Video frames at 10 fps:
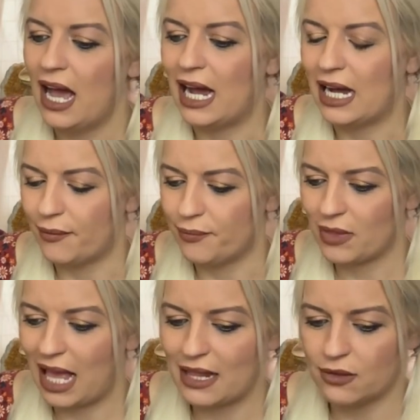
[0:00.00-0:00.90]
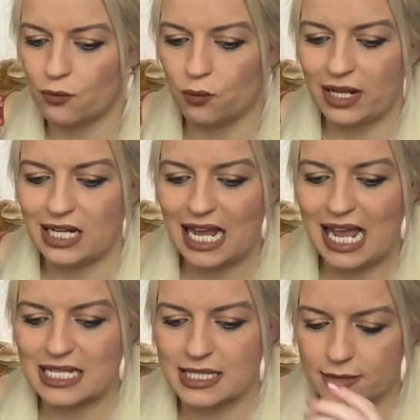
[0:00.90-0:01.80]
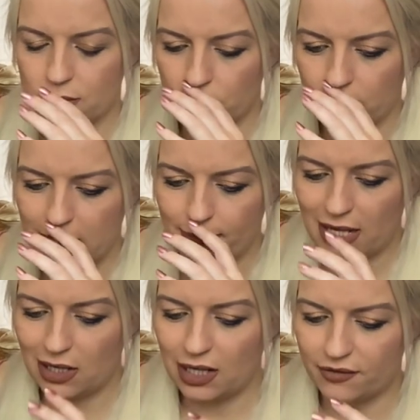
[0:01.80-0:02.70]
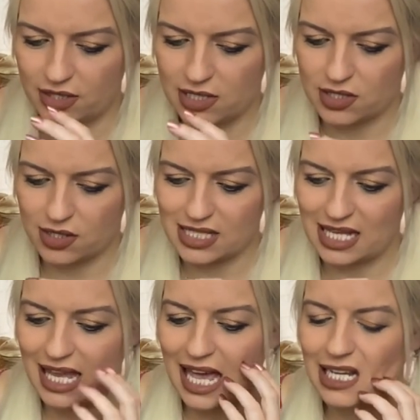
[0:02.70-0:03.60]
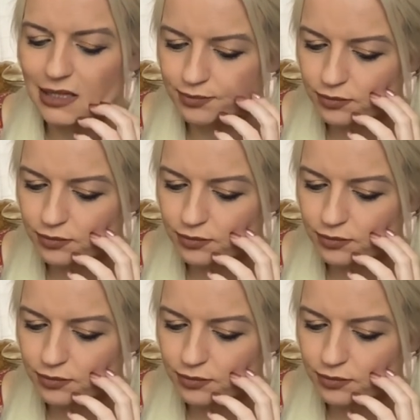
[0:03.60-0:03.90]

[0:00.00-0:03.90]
and when it's talking about love in the songs that you get,